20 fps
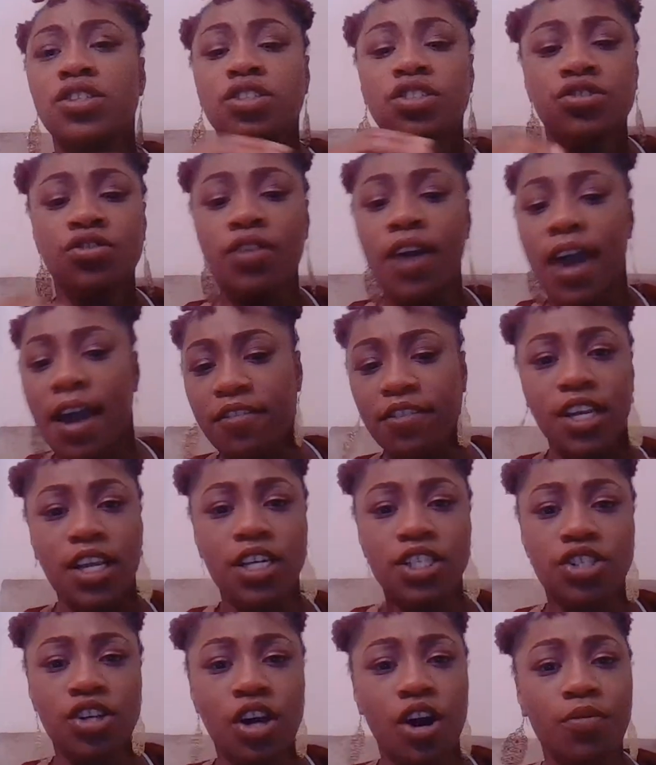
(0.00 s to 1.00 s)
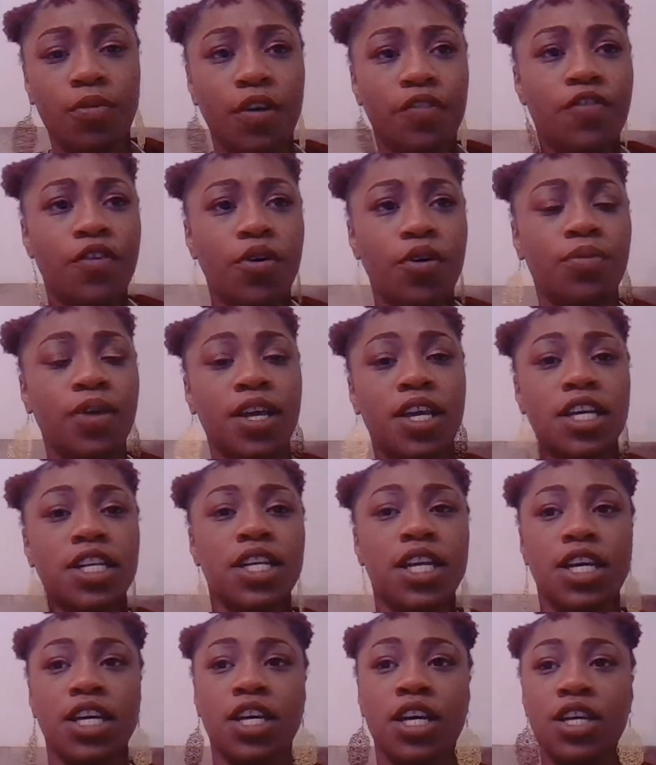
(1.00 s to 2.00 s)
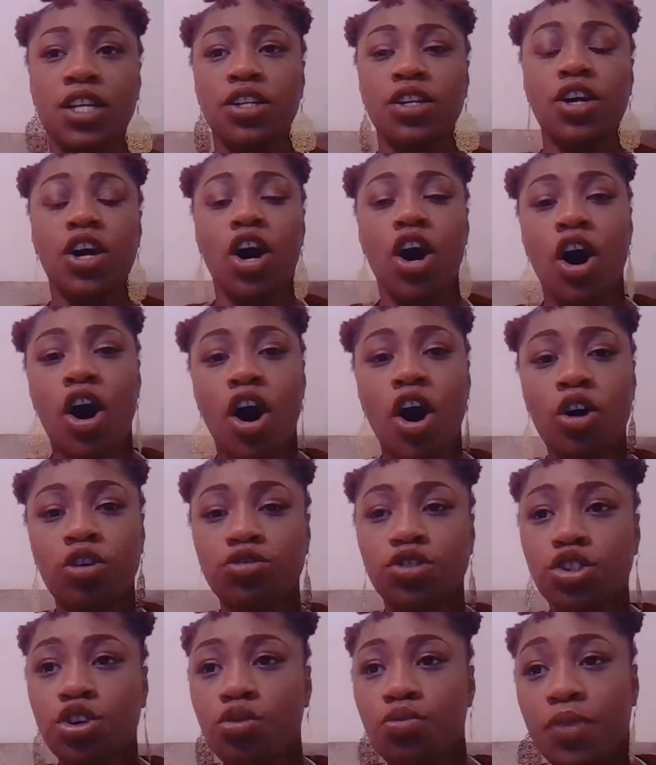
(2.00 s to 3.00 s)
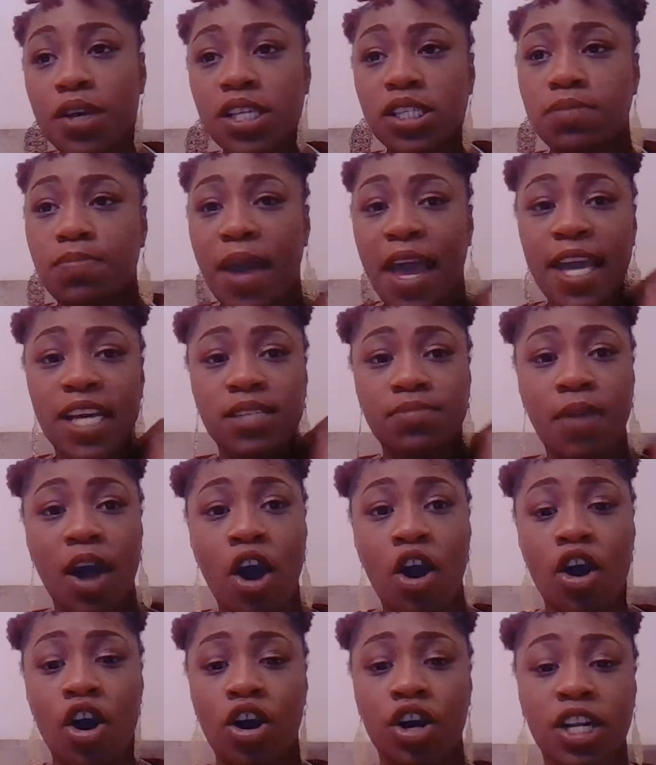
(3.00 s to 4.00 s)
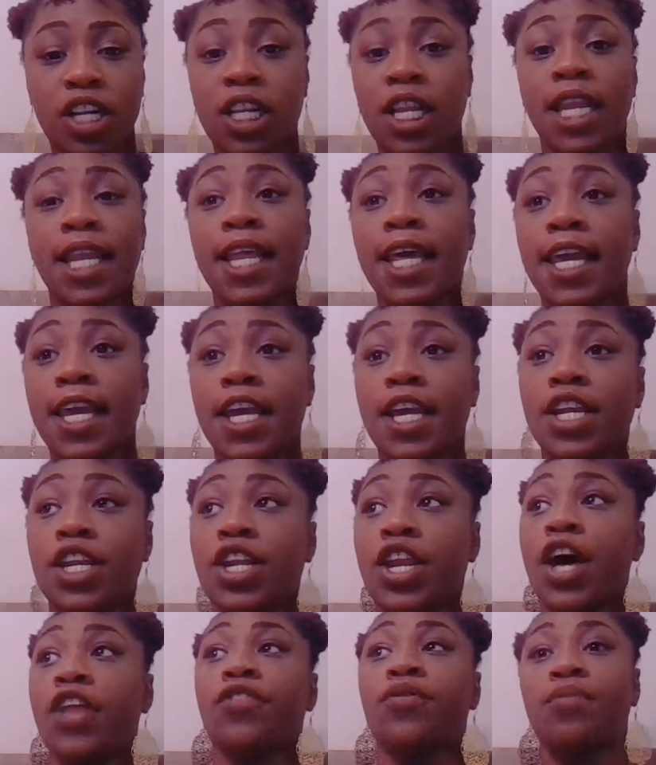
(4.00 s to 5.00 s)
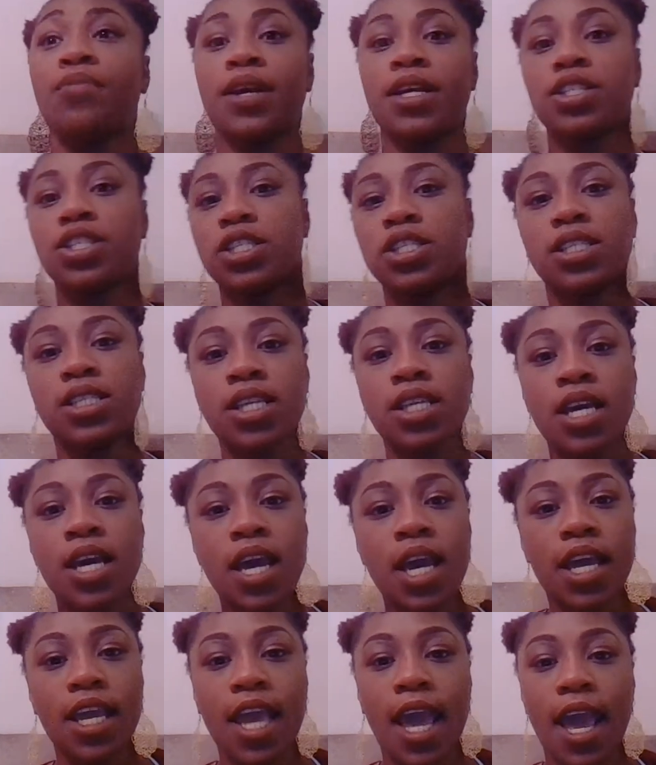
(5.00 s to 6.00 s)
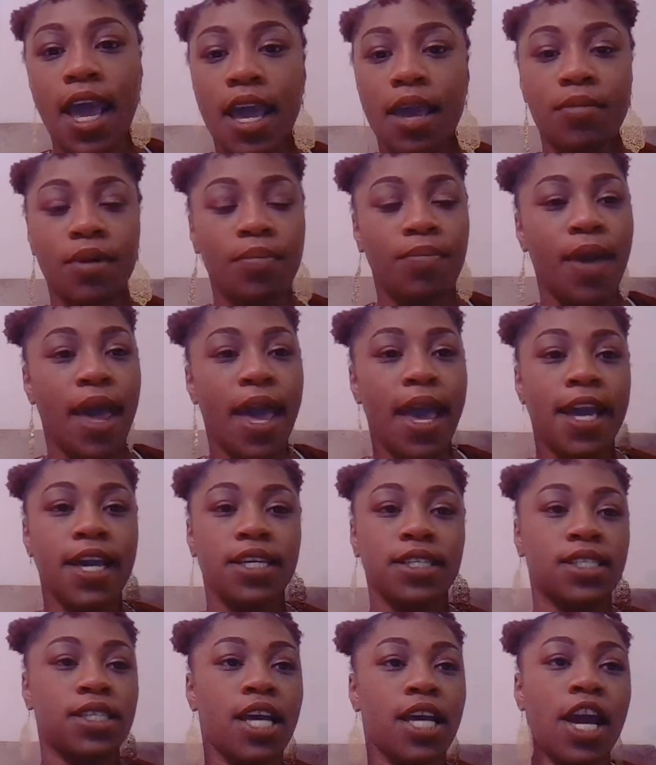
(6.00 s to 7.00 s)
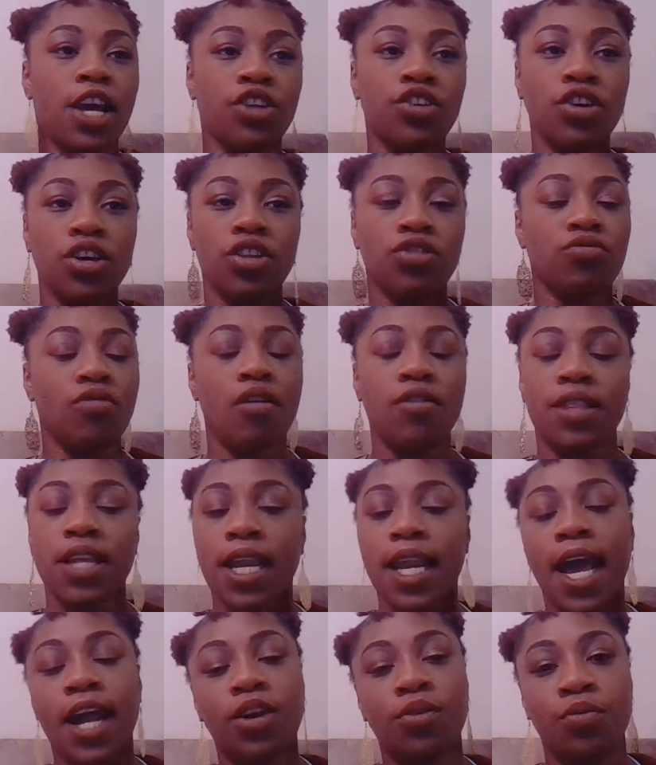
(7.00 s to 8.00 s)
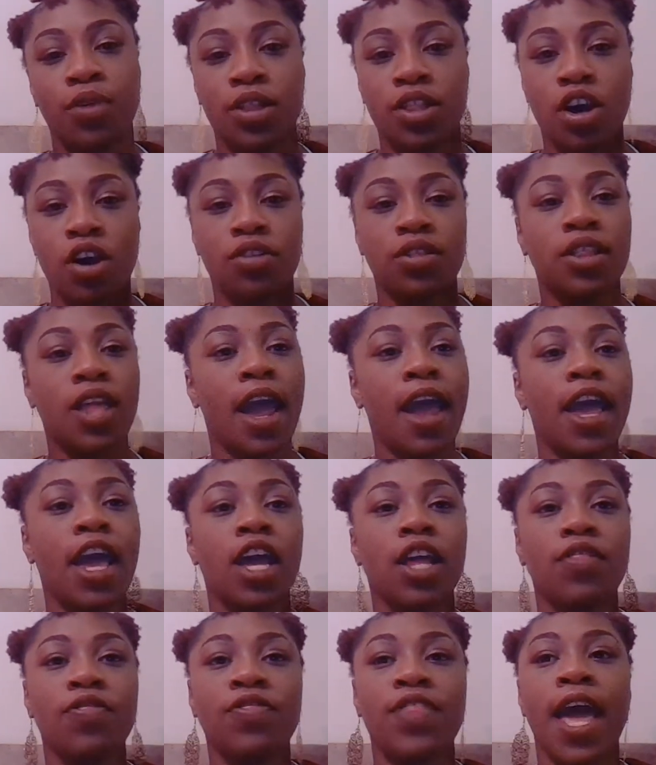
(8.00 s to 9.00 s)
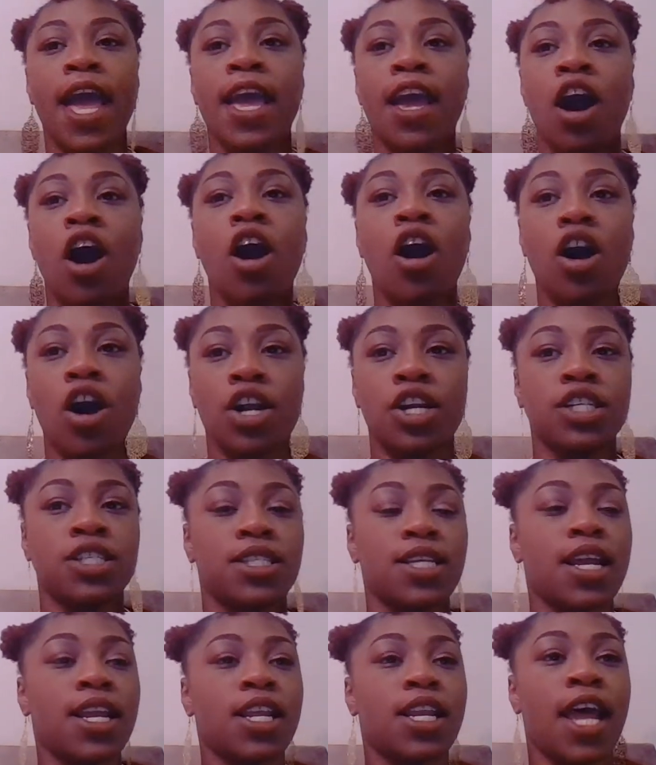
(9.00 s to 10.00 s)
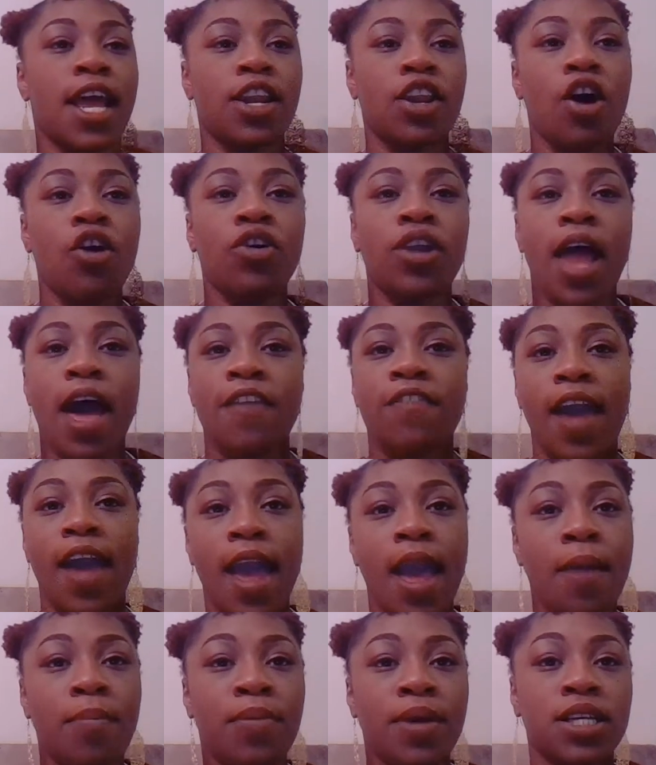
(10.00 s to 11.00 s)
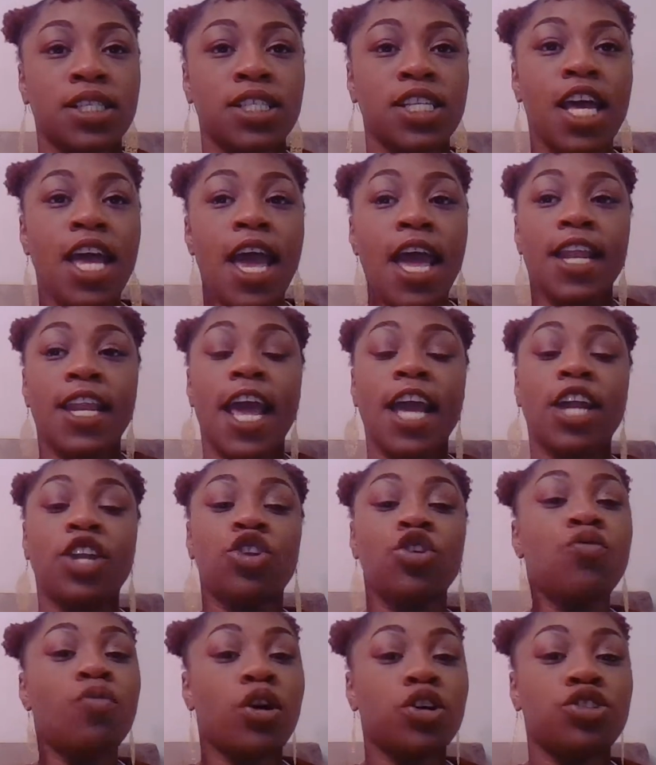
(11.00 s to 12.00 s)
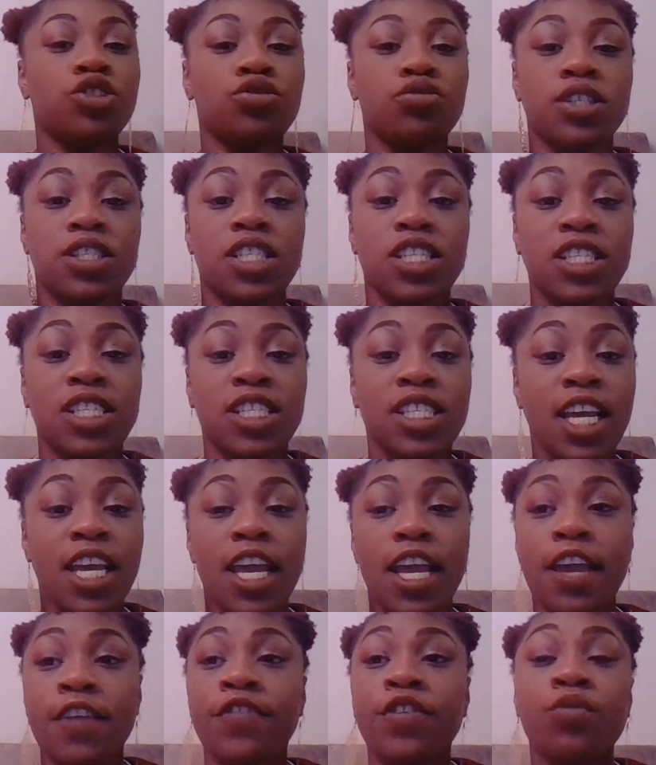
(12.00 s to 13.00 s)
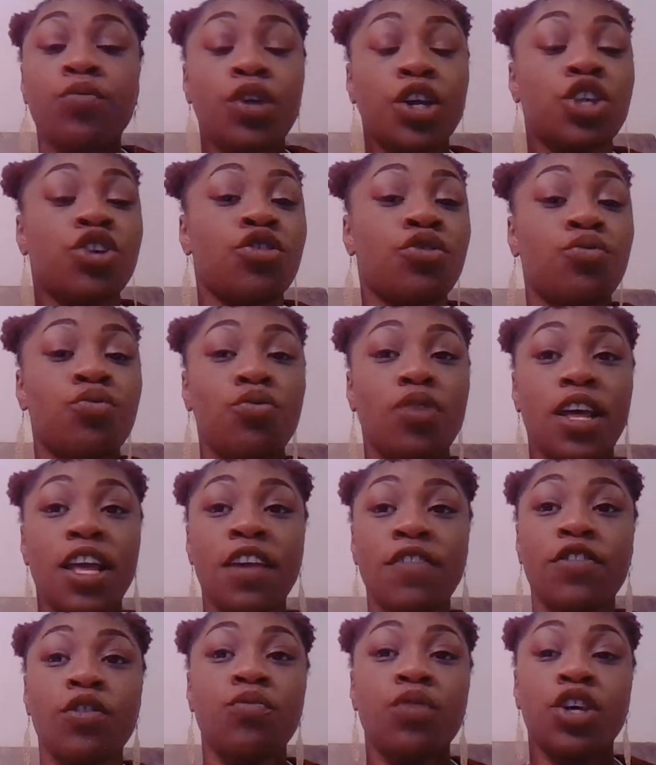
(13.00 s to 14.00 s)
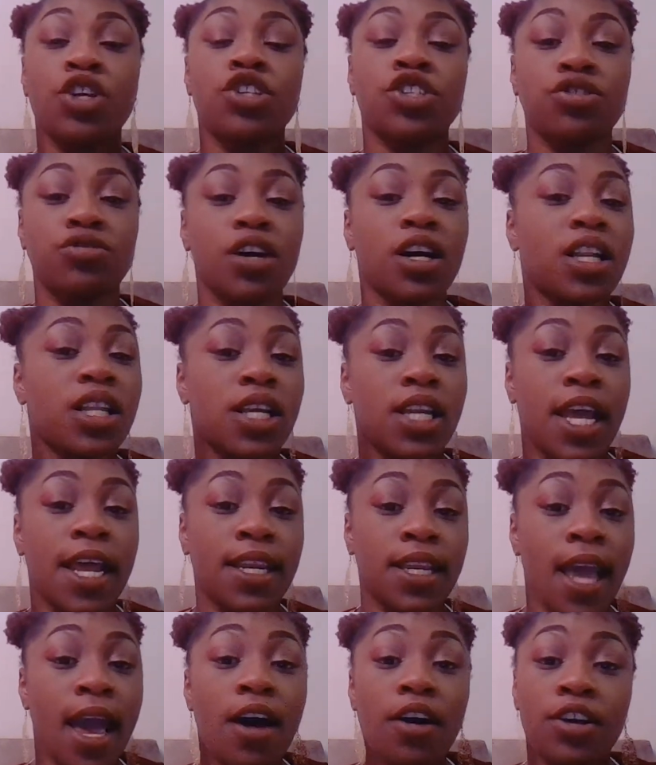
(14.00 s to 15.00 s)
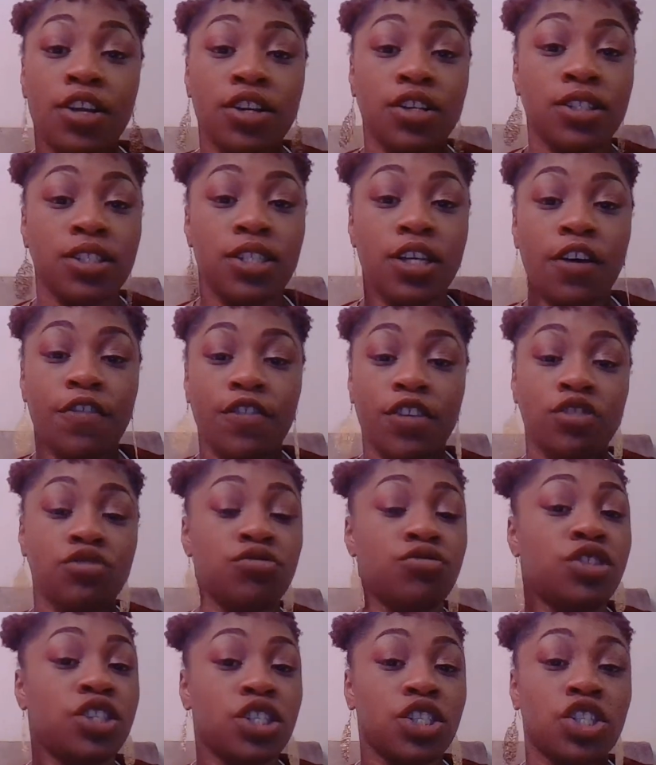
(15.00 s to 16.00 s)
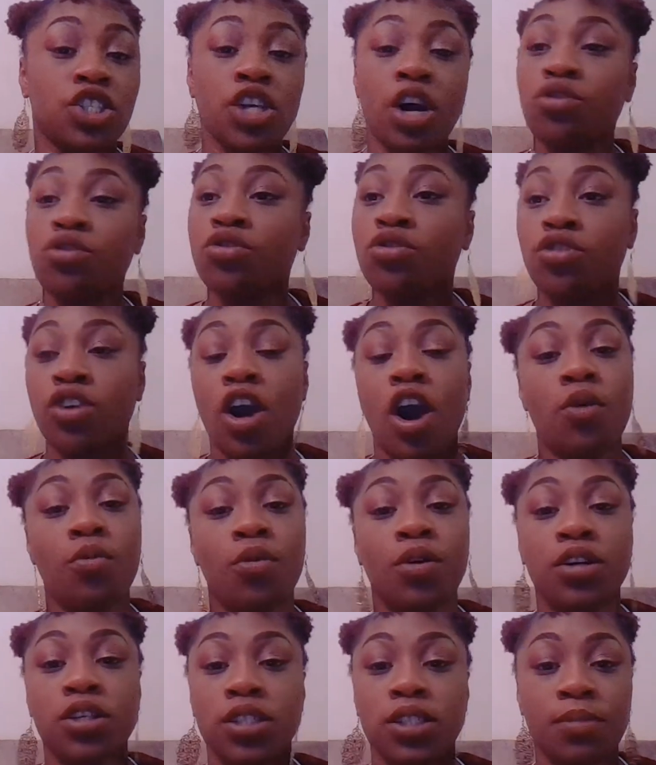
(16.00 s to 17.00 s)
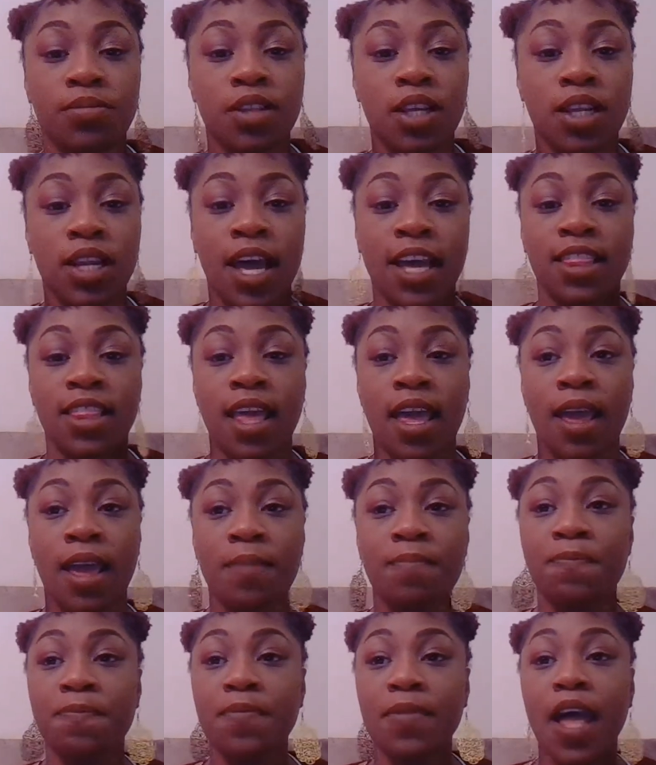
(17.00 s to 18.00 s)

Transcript: you haven't did your homework for a week, and then a whole 2 weeks passed by, or clean another week just came and passed, yeah, you can throw that out the window. They are understanding. They know life happens. They do want you to succeed, even when you're struggling and doubting yourself, and you just don't do your homework or something like that.